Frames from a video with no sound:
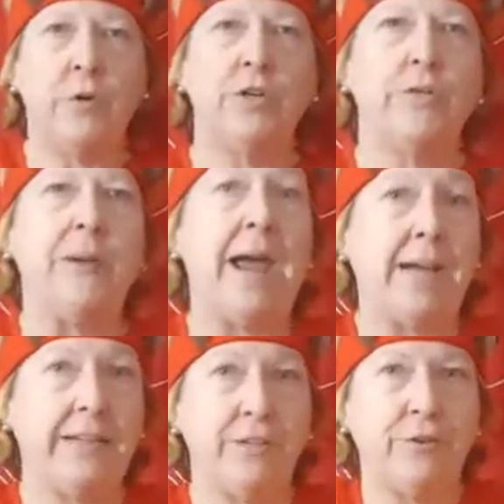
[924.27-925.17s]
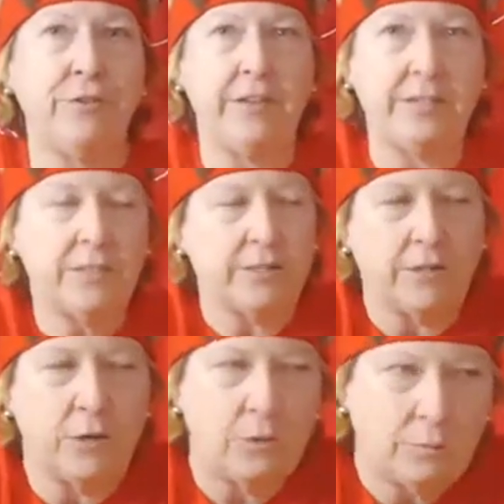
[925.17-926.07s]
when you're packing your things to
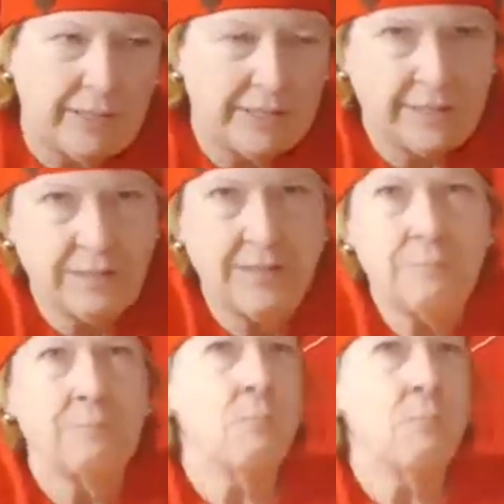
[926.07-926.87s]
go places,